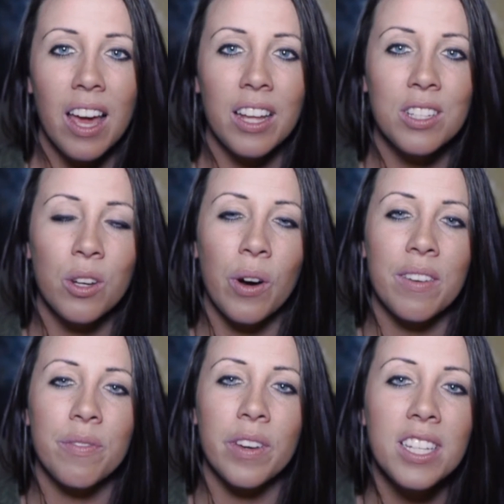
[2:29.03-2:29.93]
And so I
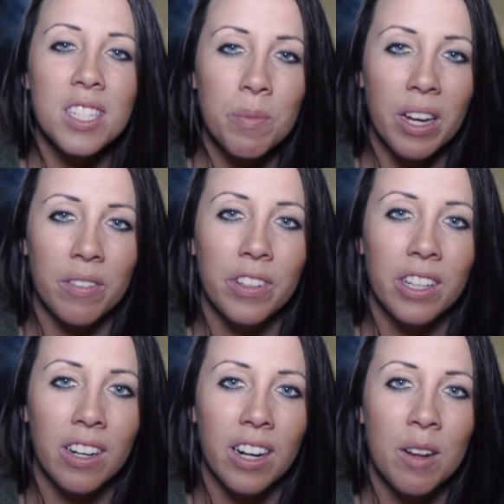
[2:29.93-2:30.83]
faced my
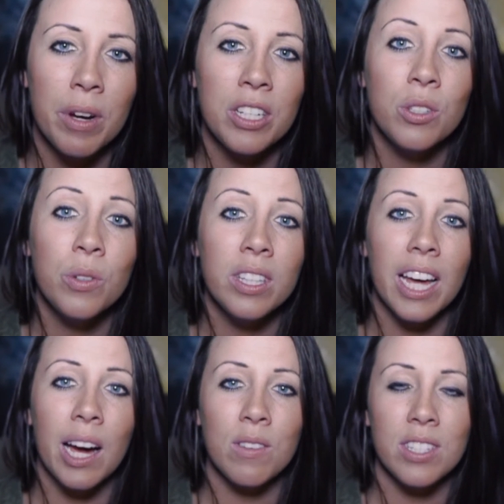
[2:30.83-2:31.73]
fear, and by doing
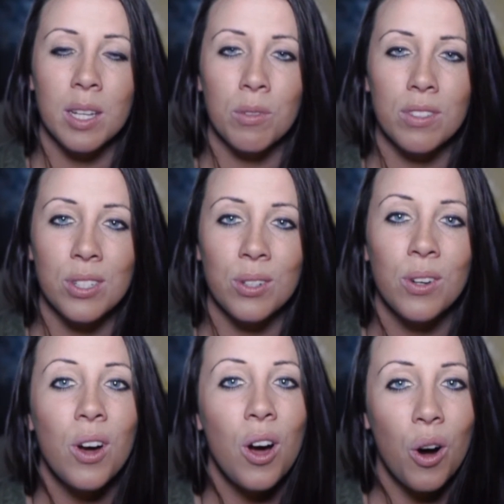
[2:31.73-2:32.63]
that I was able
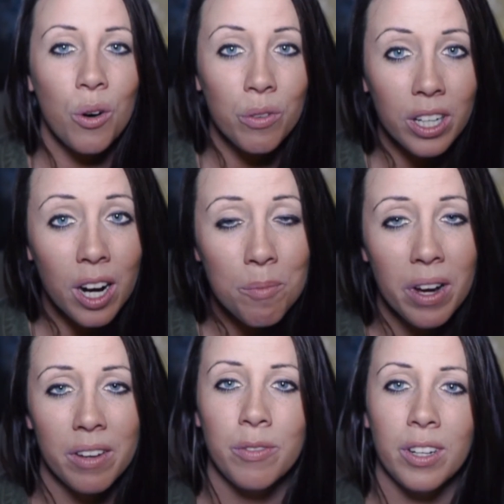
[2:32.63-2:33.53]
to overcome
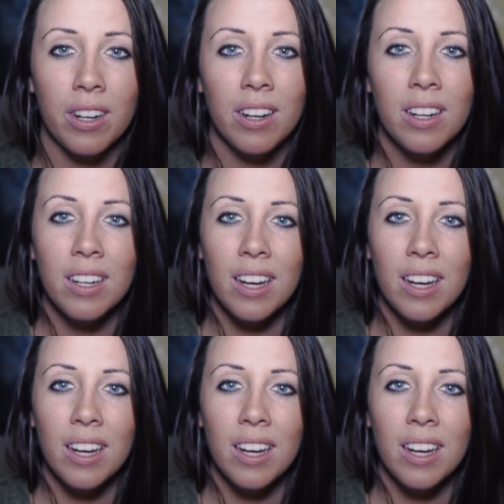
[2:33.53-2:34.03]
my fear.